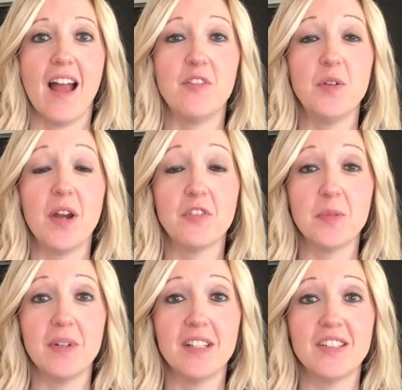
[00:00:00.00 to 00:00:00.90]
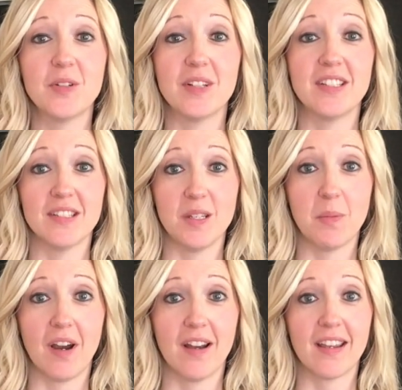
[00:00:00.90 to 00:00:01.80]
Have you ever been to a Disney
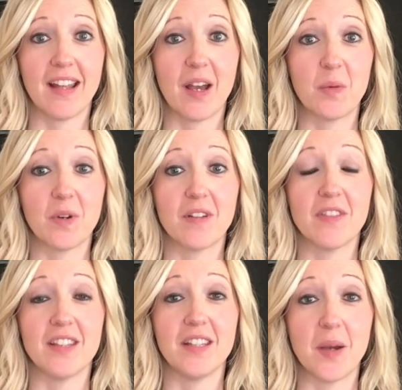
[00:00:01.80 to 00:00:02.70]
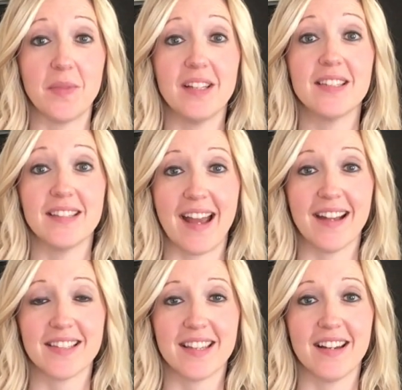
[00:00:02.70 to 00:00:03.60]
park and had one of the yummy
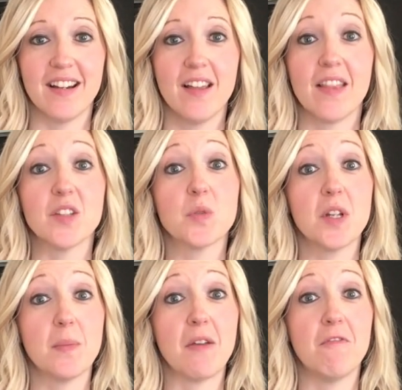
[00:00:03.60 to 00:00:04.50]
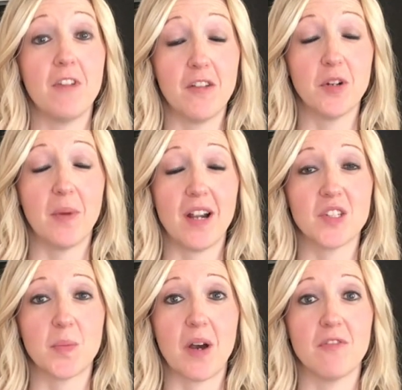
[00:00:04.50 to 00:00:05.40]
snacks there? That's one of my favorite
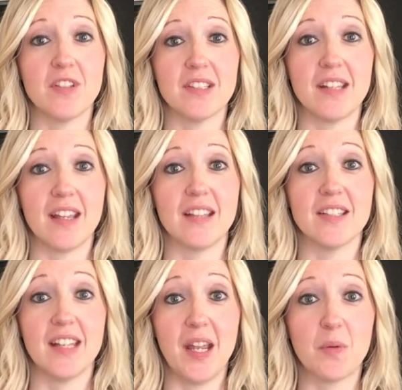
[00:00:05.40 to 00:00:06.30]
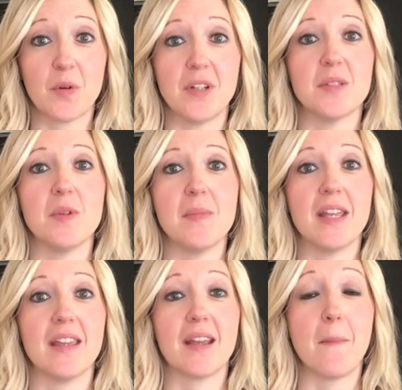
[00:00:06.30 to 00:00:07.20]
parts about visiting, and today we're going to be
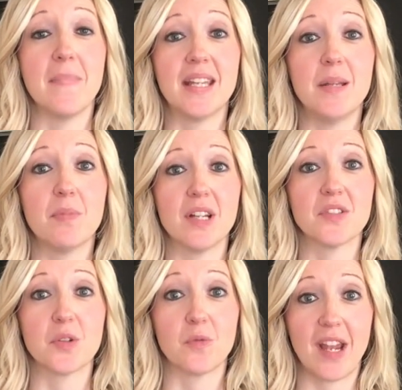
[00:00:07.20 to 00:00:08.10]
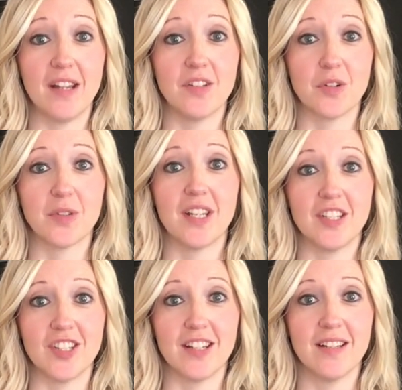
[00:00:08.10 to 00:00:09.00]
making a Mickey pretzel right in your own
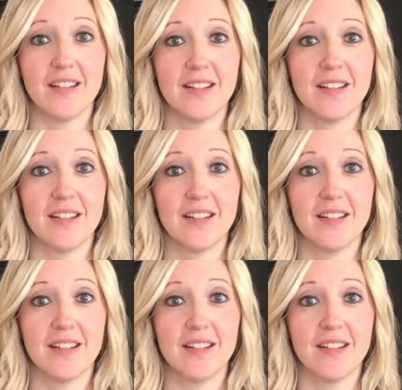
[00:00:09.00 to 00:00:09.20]
kitchen.